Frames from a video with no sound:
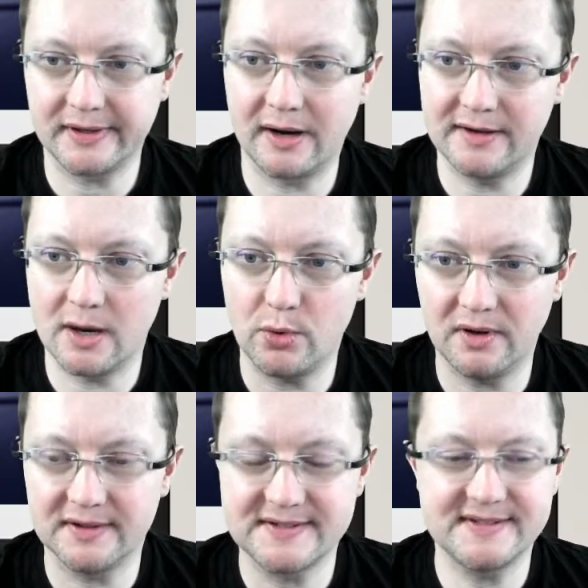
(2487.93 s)
then they
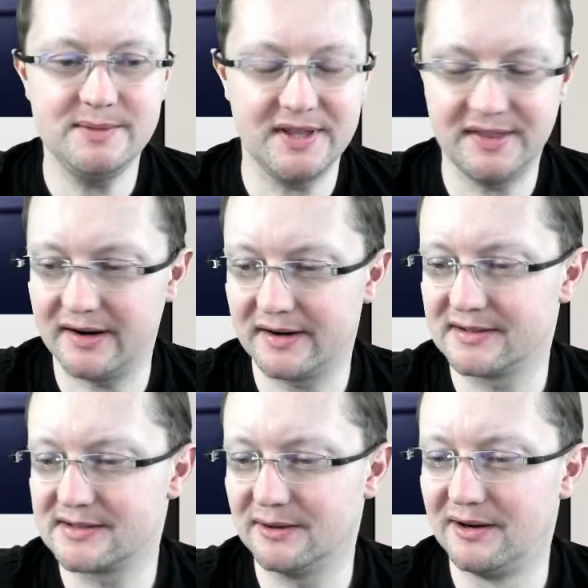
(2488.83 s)
will see me there. So